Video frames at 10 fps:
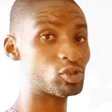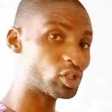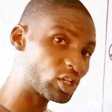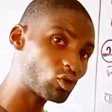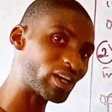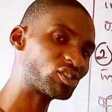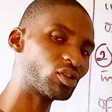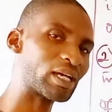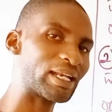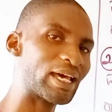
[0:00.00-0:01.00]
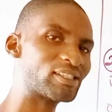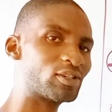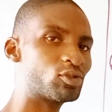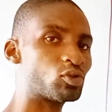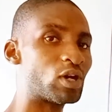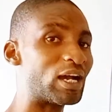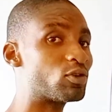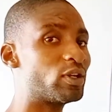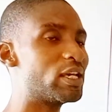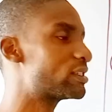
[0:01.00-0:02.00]
So the question can ask you to
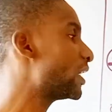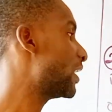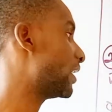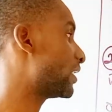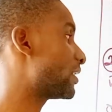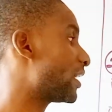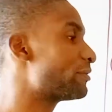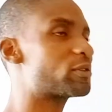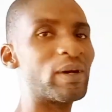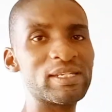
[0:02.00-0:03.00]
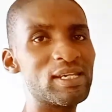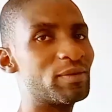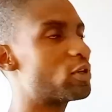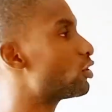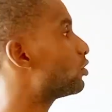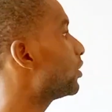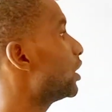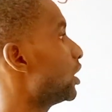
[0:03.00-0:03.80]
calculate in grams per dm cube.